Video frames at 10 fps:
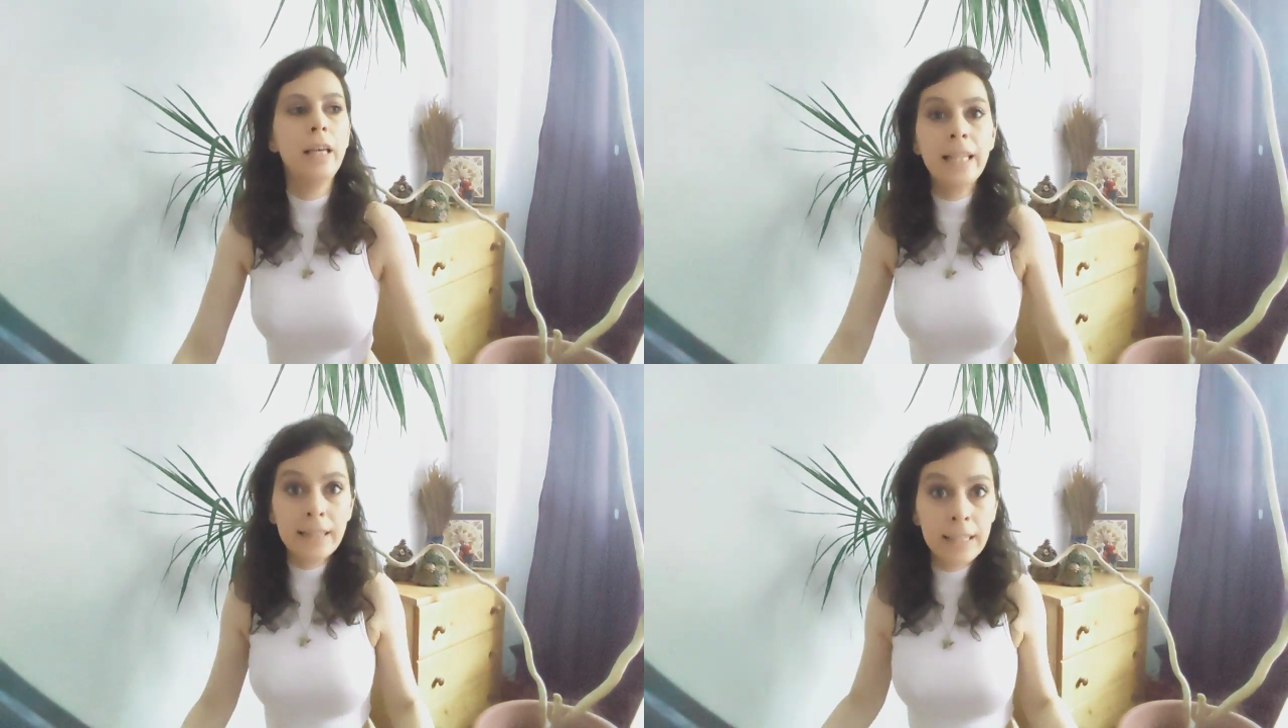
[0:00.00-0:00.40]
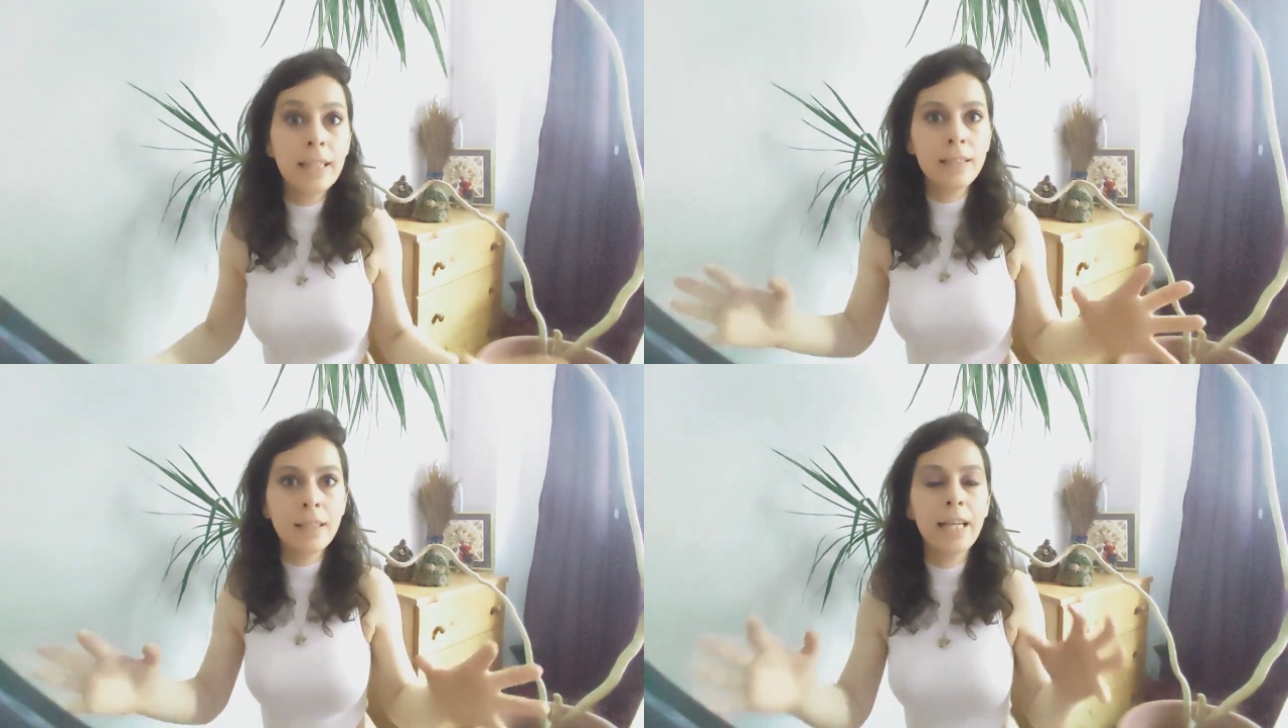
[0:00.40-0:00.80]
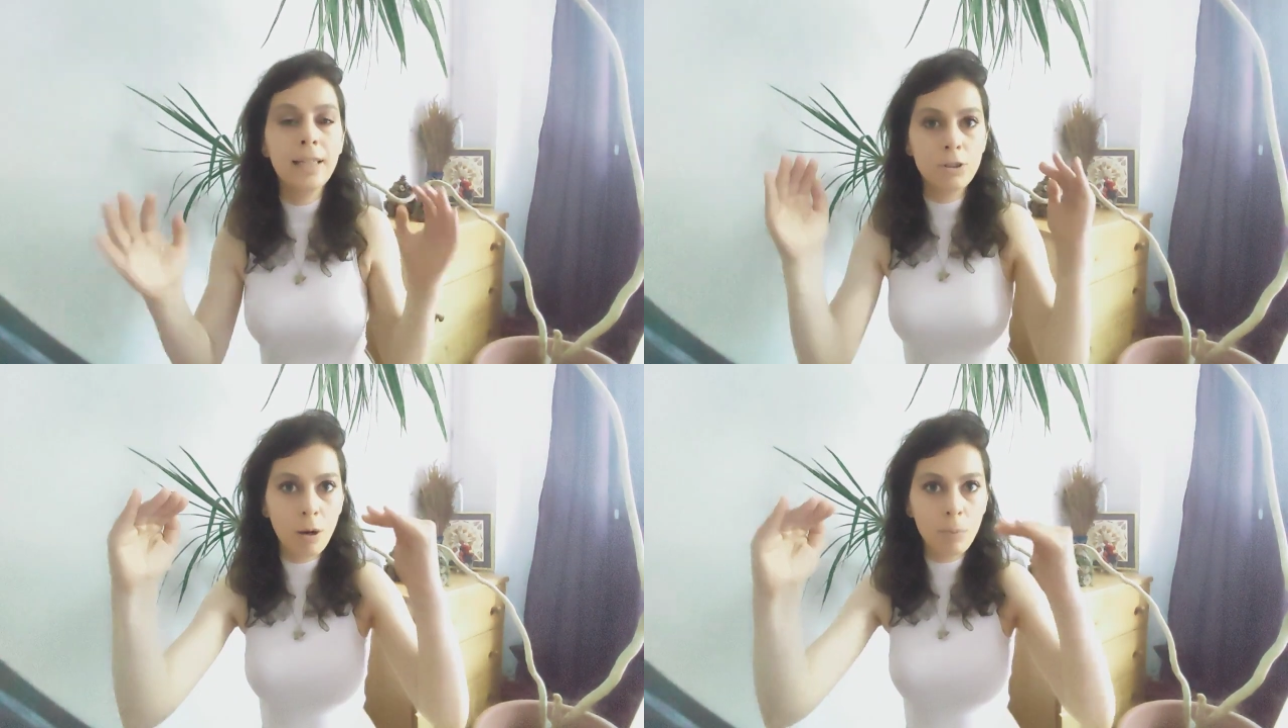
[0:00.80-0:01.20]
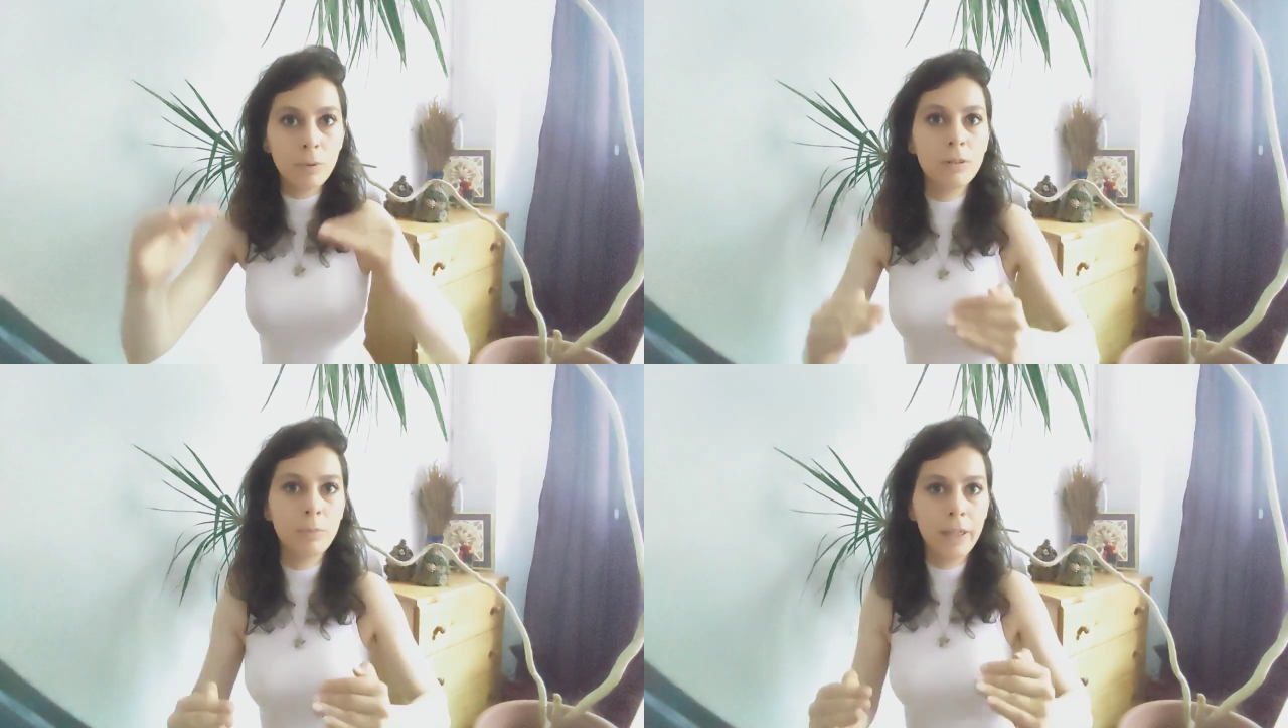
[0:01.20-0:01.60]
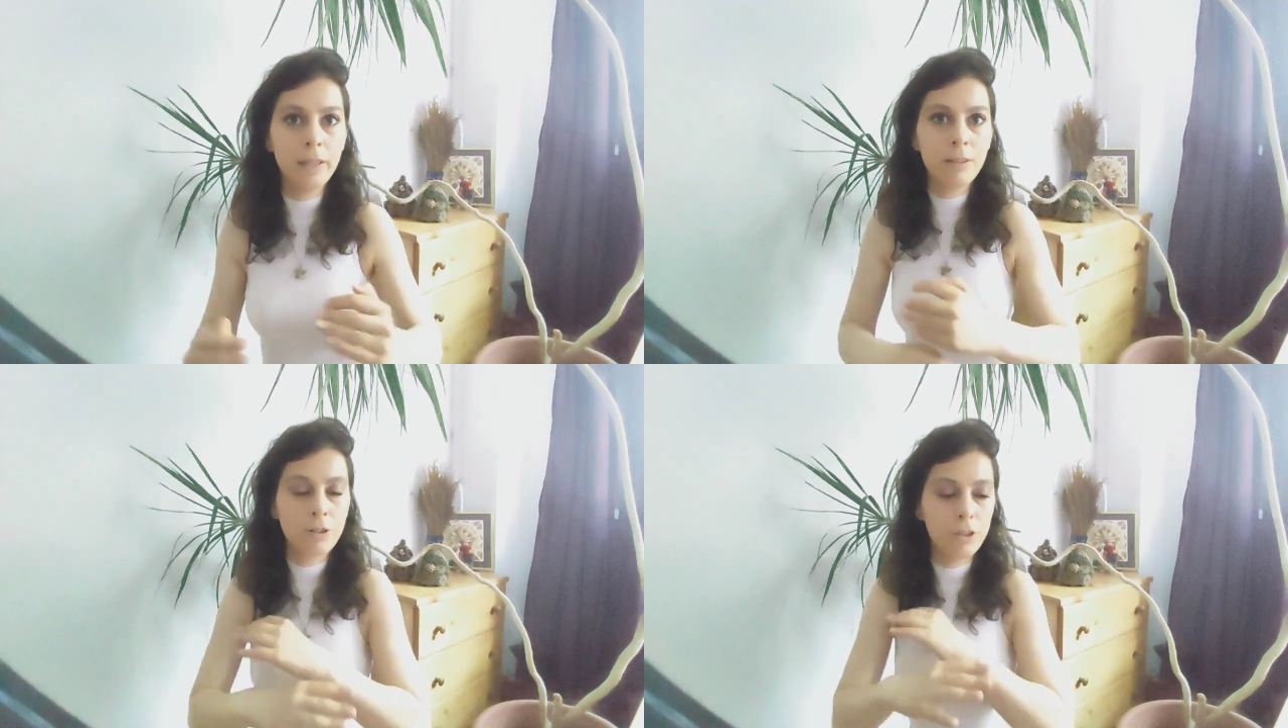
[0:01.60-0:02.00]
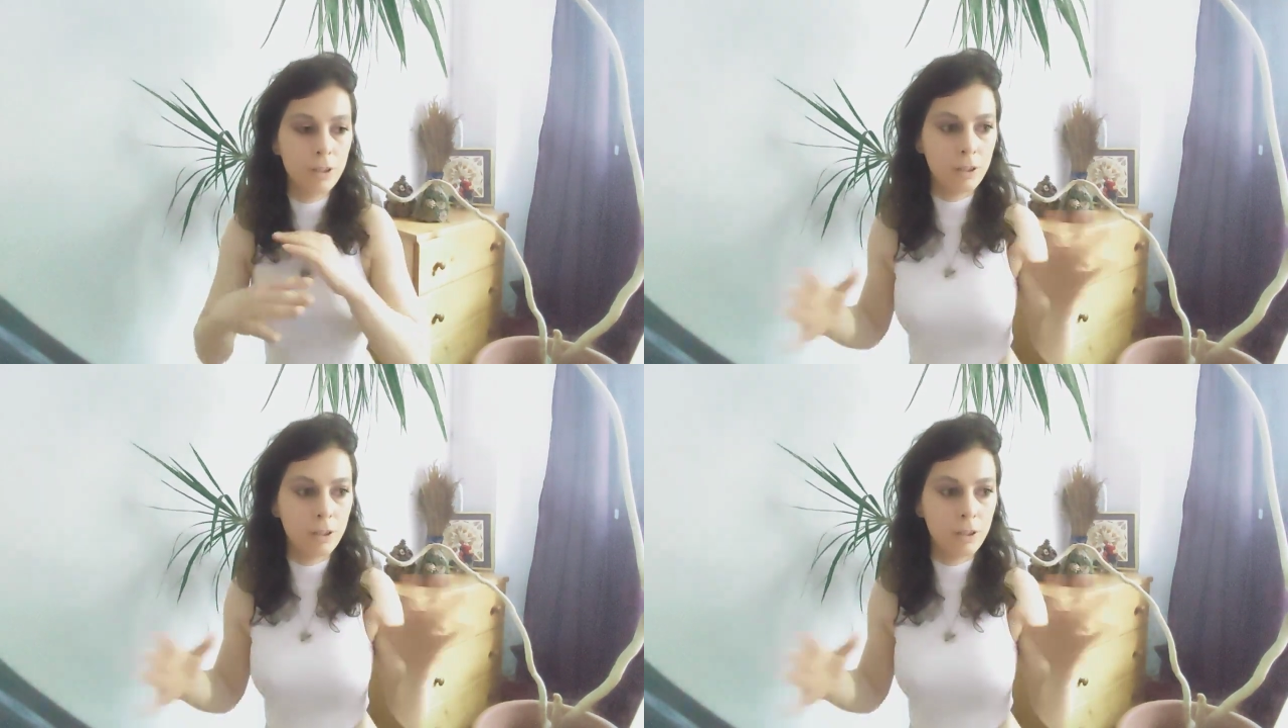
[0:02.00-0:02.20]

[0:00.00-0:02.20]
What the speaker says: And then that toppled my energy